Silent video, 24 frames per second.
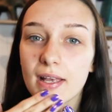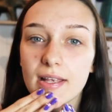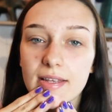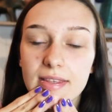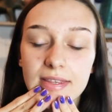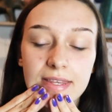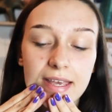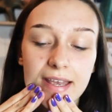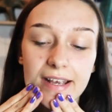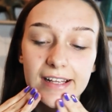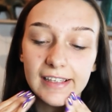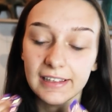
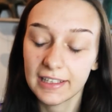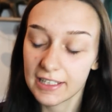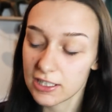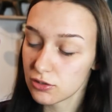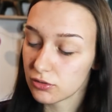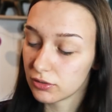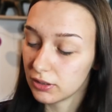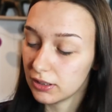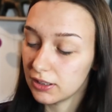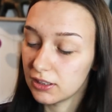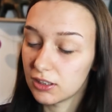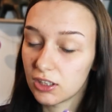They
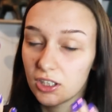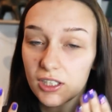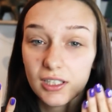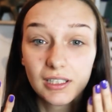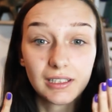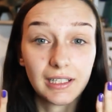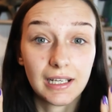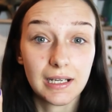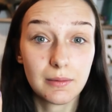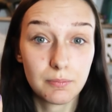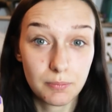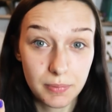literally look
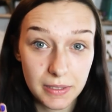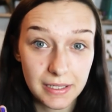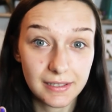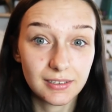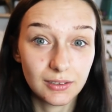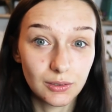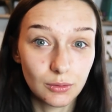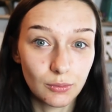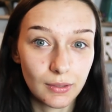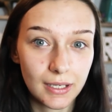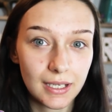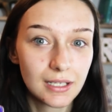like
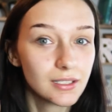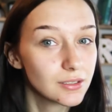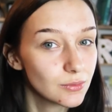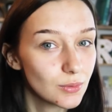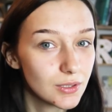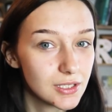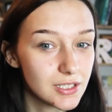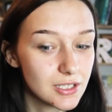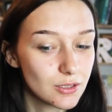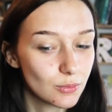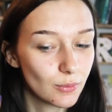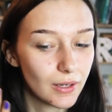beetle wings,
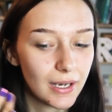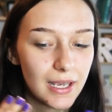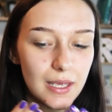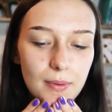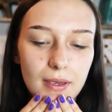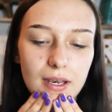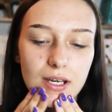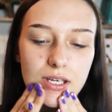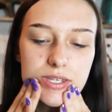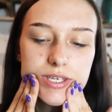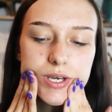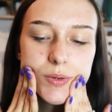which is why I
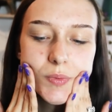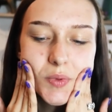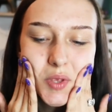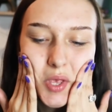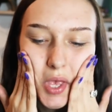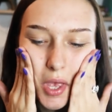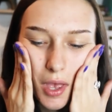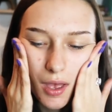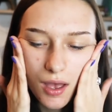picked them.